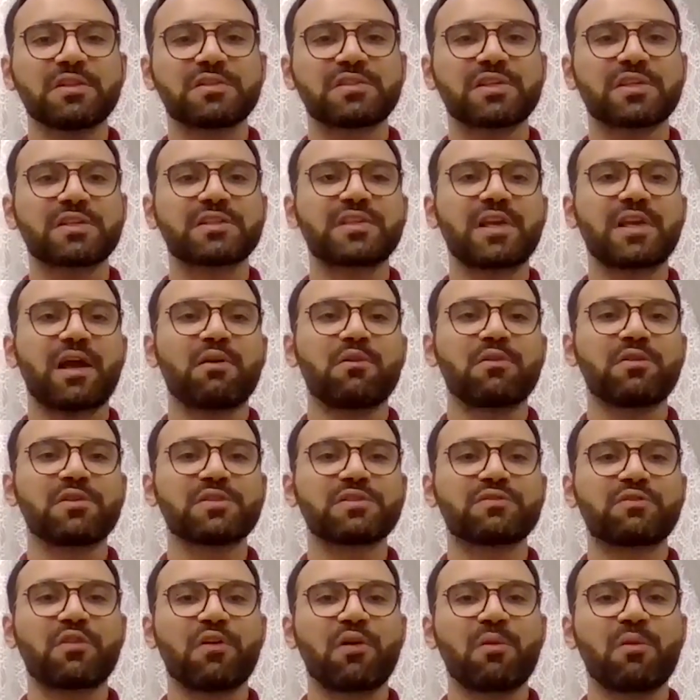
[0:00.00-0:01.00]
6
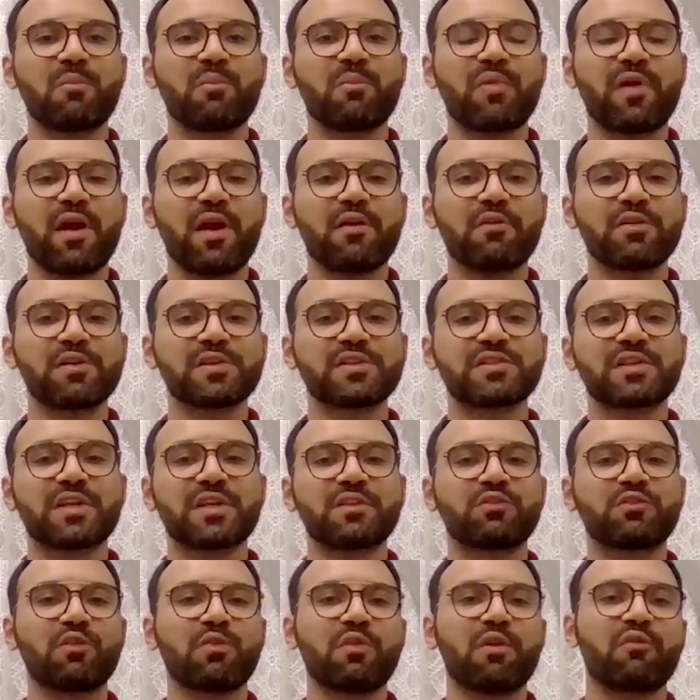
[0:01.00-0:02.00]
hours from Paris,
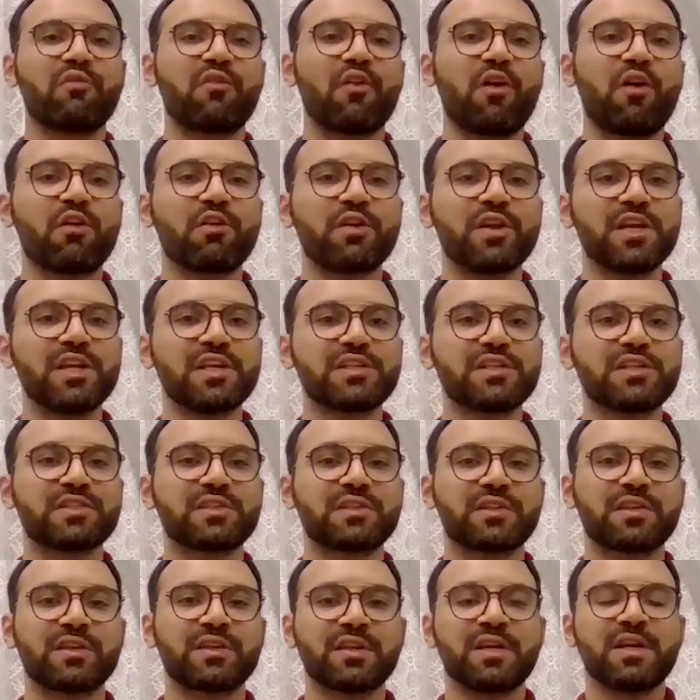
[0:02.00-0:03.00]
and to the Far
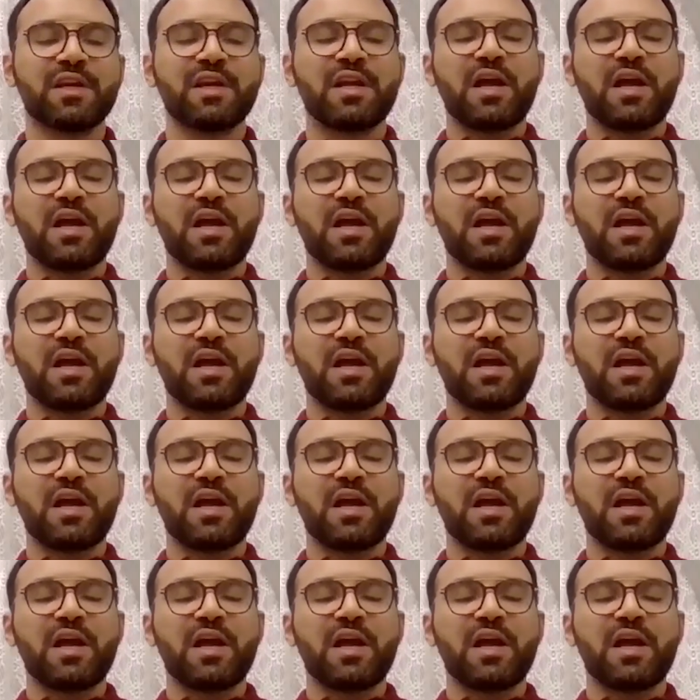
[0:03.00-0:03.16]
East,